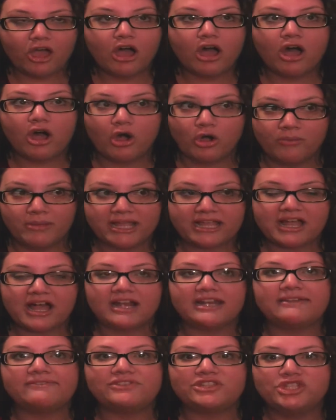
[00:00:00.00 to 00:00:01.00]
Oh my
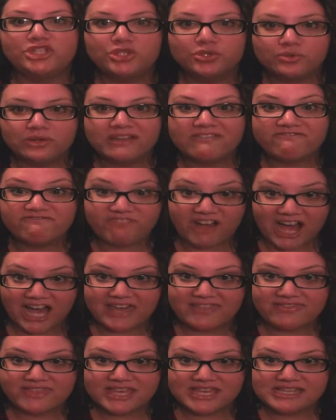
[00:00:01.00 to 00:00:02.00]
god, if you can
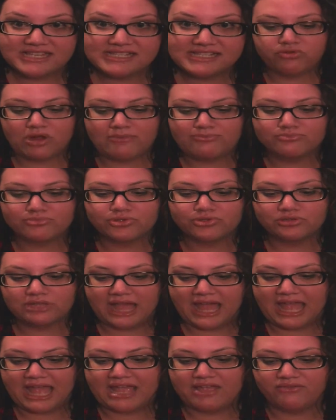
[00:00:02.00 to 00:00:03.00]
find this, Creme
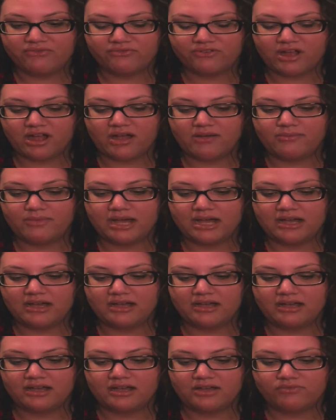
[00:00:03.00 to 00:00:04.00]
Brulee from
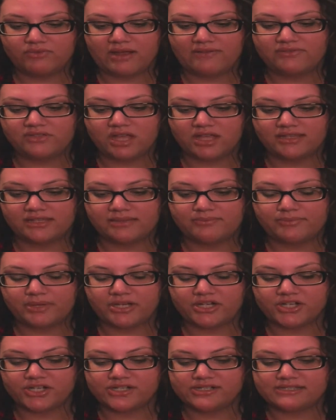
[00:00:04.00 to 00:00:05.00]
Revlon Lip
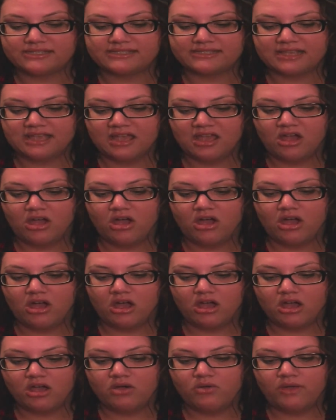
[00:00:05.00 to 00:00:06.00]
Butters.
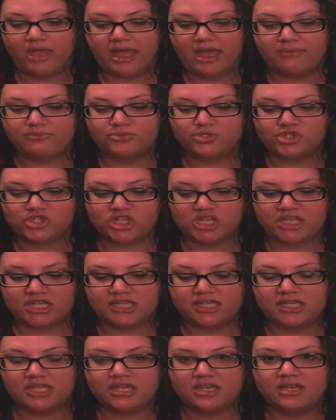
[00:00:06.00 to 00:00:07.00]
O M
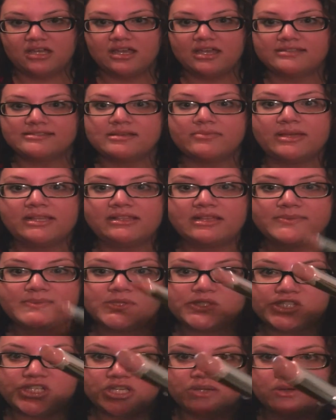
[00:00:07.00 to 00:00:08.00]
G. It's on my
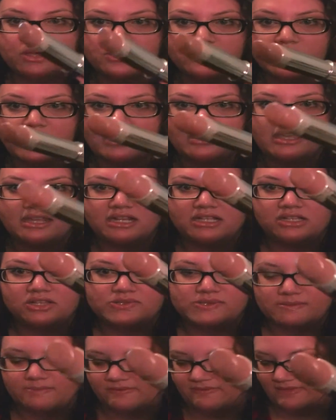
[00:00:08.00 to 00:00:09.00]
lips too. I'll, I'll get a
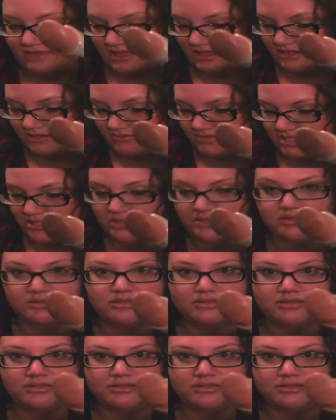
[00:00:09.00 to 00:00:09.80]
close-up of that in a minute.